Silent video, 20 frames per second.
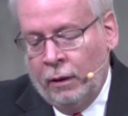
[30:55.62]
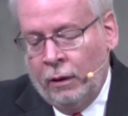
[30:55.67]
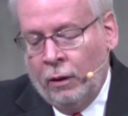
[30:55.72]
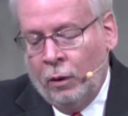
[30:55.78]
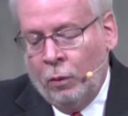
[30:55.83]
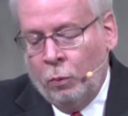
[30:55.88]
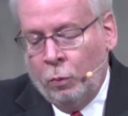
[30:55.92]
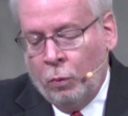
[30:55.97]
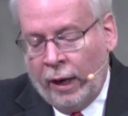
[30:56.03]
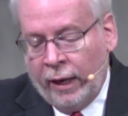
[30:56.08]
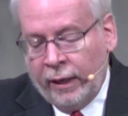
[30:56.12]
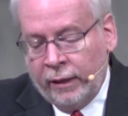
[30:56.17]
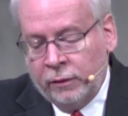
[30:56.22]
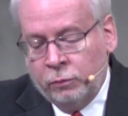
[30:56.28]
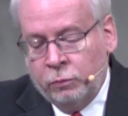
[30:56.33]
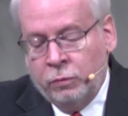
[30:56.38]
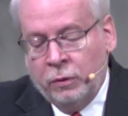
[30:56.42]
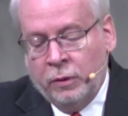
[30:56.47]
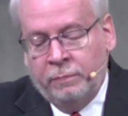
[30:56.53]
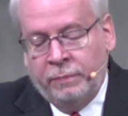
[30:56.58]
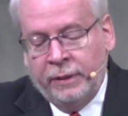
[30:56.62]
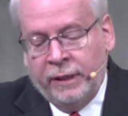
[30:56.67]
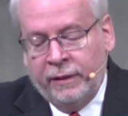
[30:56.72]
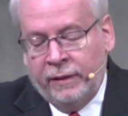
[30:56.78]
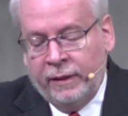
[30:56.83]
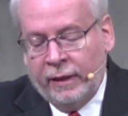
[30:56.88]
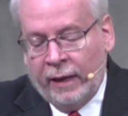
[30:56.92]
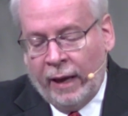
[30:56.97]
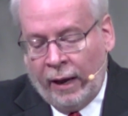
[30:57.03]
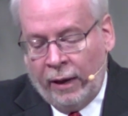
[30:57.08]
what will be
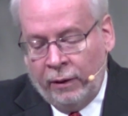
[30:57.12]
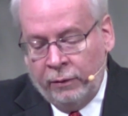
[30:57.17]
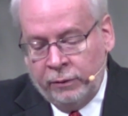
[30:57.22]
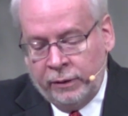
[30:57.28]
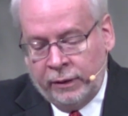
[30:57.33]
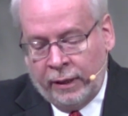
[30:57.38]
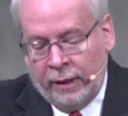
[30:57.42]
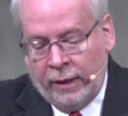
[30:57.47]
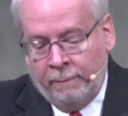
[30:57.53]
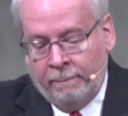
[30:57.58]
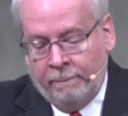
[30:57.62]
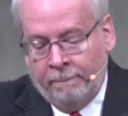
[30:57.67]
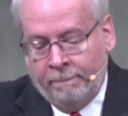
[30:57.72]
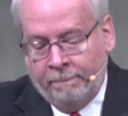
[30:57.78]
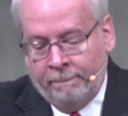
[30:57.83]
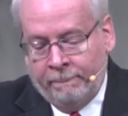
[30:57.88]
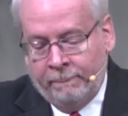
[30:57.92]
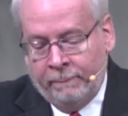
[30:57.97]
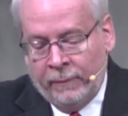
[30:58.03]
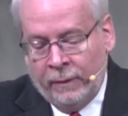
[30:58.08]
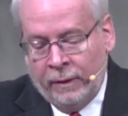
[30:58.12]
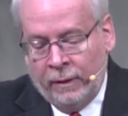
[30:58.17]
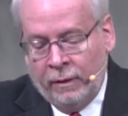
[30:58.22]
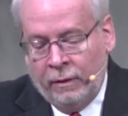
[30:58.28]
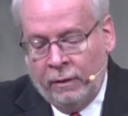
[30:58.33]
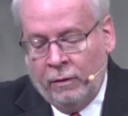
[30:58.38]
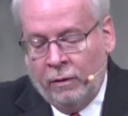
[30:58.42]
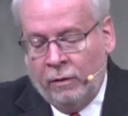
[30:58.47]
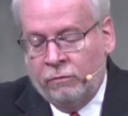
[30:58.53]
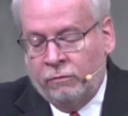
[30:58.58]
the outcome
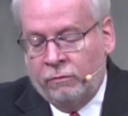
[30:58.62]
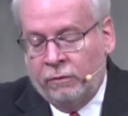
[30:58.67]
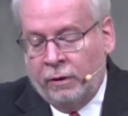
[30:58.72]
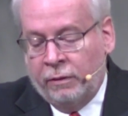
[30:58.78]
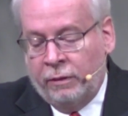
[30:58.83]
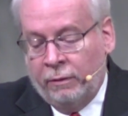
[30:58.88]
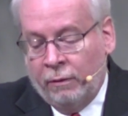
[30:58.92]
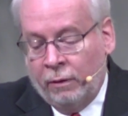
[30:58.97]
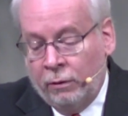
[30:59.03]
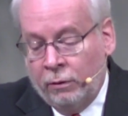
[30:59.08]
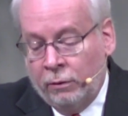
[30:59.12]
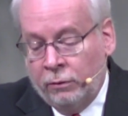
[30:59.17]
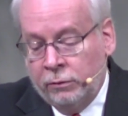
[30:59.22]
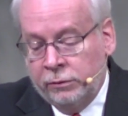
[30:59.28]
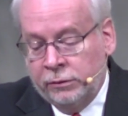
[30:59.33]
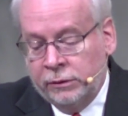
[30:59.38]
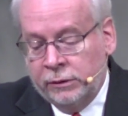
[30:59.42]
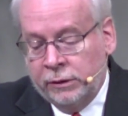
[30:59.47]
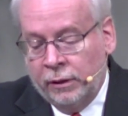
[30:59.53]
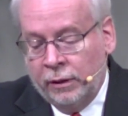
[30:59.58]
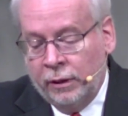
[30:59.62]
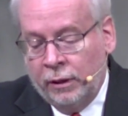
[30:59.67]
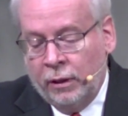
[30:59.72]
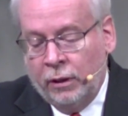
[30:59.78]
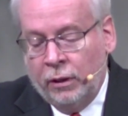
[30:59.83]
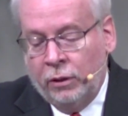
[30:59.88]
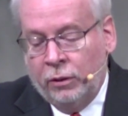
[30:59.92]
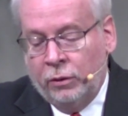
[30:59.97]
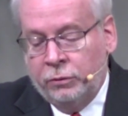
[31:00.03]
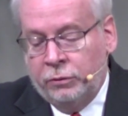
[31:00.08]
for those
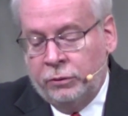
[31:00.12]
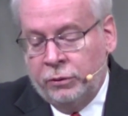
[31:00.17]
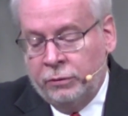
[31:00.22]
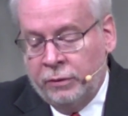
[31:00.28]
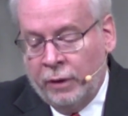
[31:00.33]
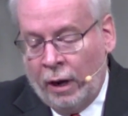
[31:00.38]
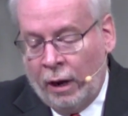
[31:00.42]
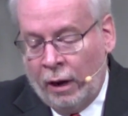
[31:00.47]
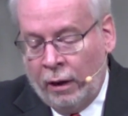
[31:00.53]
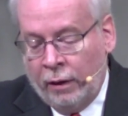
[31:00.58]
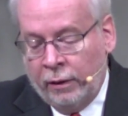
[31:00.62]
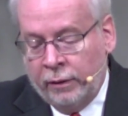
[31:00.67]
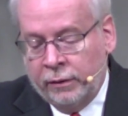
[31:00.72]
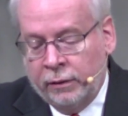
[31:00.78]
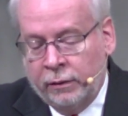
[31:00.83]
who do not